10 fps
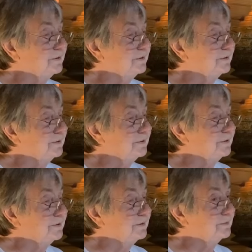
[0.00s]
how
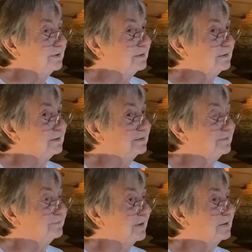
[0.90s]
you can
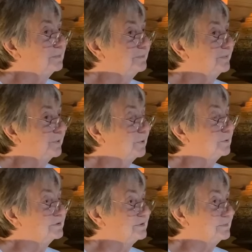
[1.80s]
develop the
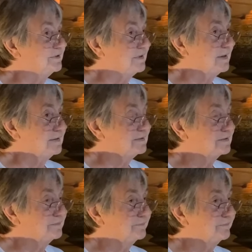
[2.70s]
wholesome states,
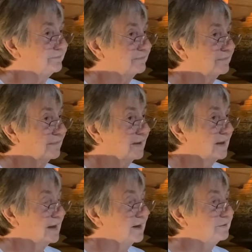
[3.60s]

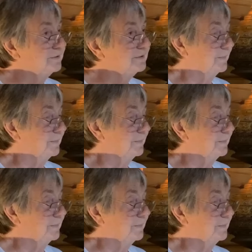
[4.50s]
how you can
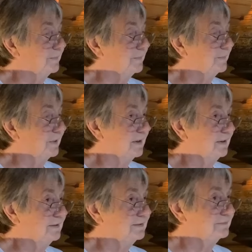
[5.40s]
purify your mind,